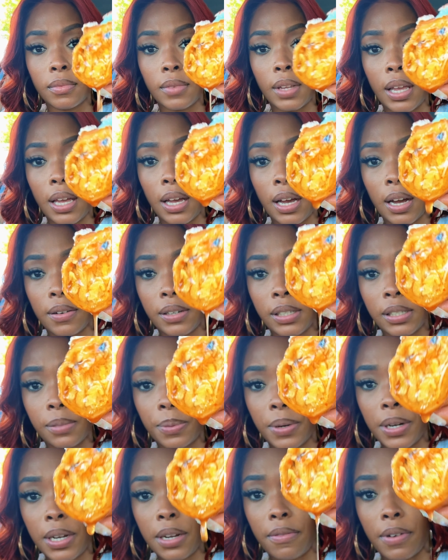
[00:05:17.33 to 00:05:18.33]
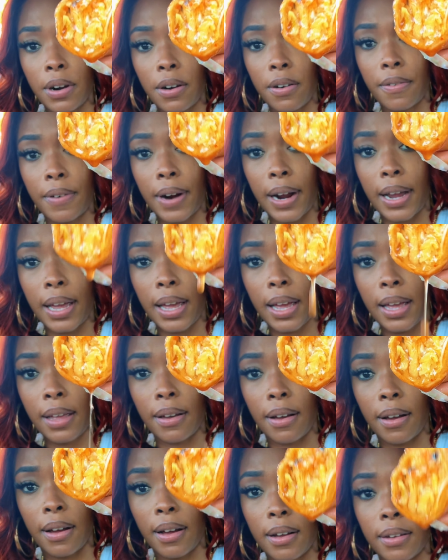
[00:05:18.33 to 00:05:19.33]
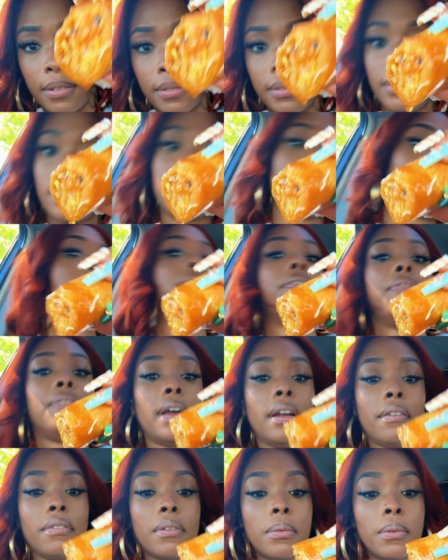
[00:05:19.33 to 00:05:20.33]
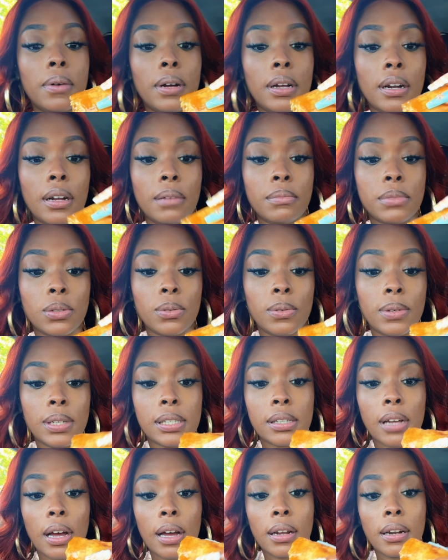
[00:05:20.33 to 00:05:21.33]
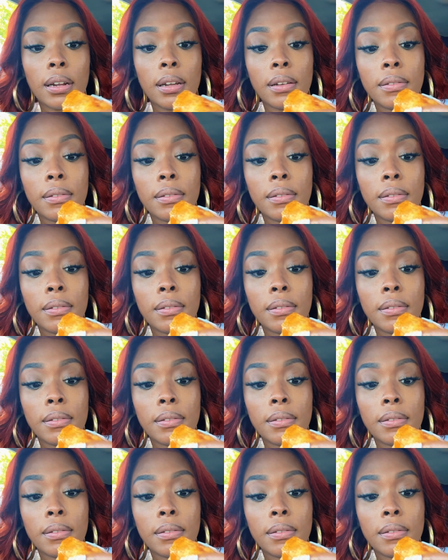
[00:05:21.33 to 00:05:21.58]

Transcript: Here go the spring roll right here, y'all. My favorite one. I'm too excited.